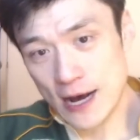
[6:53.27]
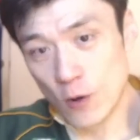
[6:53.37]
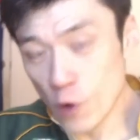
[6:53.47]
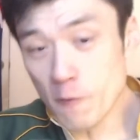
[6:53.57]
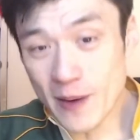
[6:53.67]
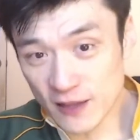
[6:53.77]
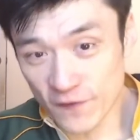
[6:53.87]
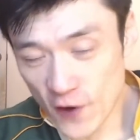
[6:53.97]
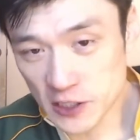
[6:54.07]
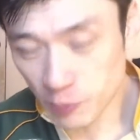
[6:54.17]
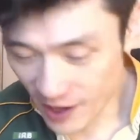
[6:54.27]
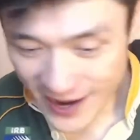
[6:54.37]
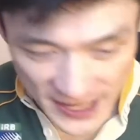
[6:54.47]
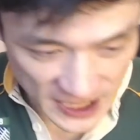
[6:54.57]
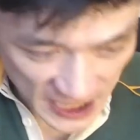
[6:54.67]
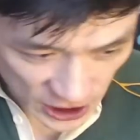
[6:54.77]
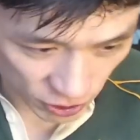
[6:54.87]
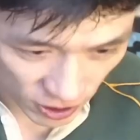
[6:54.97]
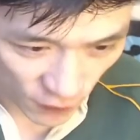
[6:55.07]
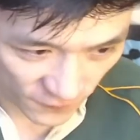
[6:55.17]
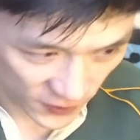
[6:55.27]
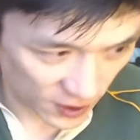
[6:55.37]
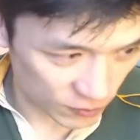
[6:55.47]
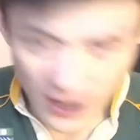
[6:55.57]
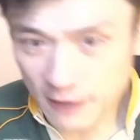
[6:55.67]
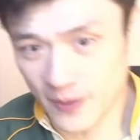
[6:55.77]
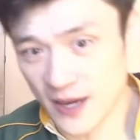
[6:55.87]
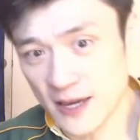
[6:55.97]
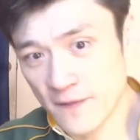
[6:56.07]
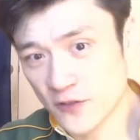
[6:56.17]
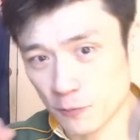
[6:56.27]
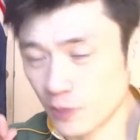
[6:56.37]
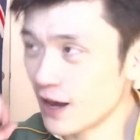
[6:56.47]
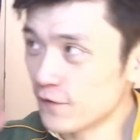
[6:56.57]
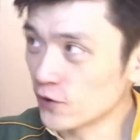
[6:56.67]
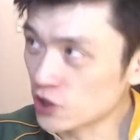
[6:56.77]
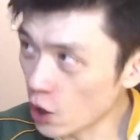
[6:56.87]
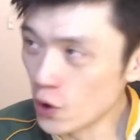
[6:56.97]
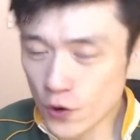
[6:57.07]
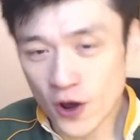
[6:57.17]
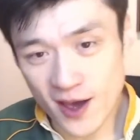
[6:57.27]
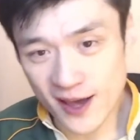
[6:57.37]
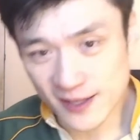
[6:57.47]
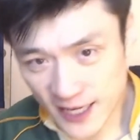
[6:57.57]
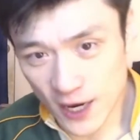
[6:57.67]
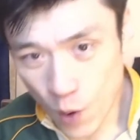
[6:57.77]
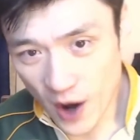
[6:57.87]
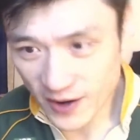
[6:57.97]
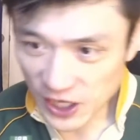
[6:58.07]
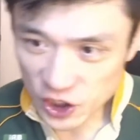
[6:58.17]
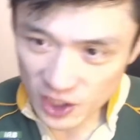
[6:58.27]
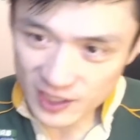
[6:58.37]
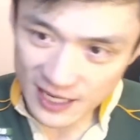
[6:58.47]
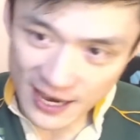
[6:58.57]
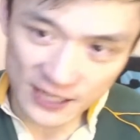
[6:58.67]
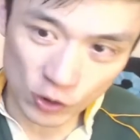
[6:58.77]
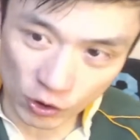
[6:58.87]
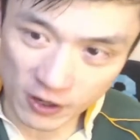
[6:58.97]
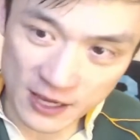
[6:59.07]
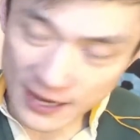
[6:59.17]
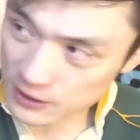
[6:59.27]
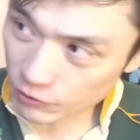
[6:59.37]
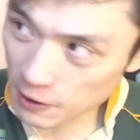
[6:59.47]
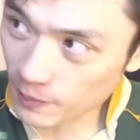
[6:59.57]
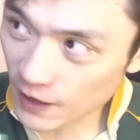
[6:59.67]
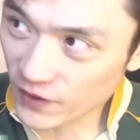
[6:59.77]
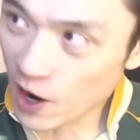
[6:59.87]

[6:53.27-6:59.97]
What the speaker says: will be the first player in the history of the rugby to play for 2 Tier 1 nations. He has already played for